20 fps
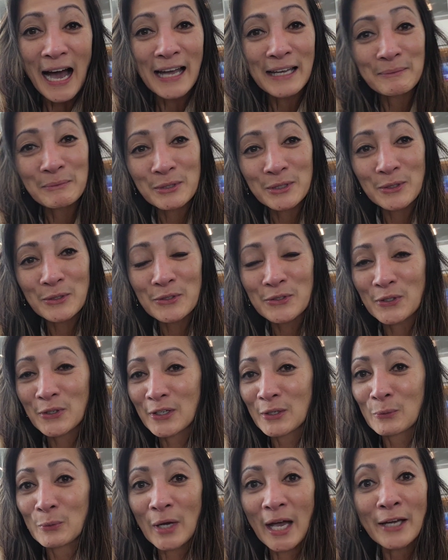I am so
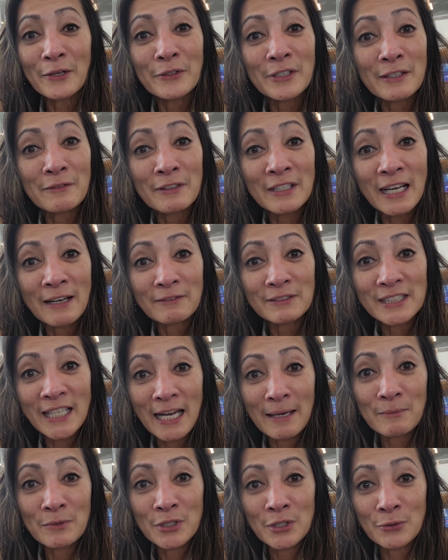sorry, I didn't even have
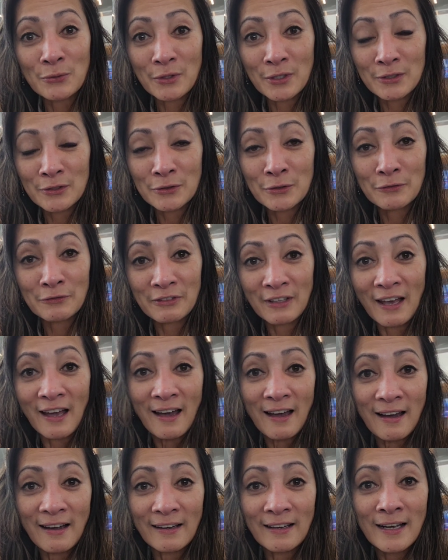time to
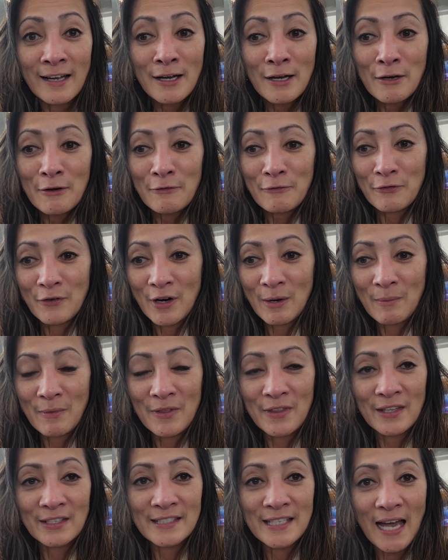vlog
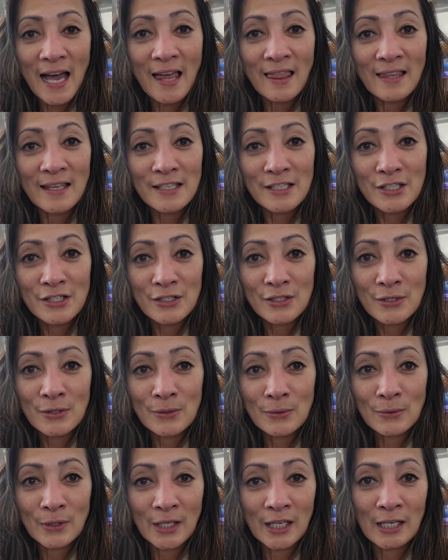from the Dallas
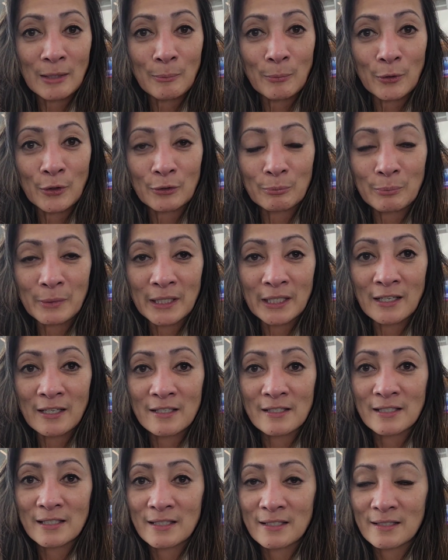to airport,
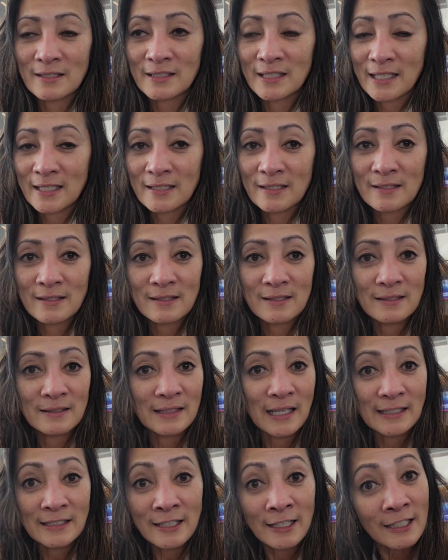because it's just
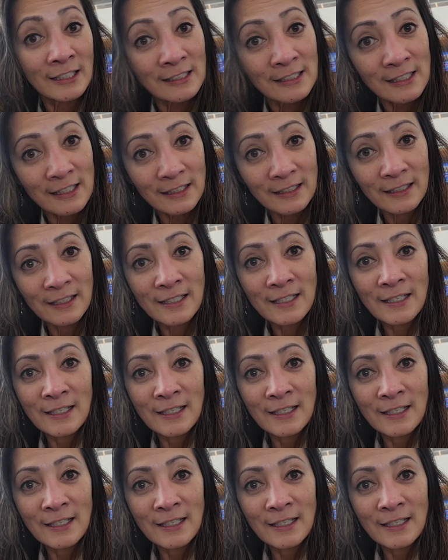that hectic.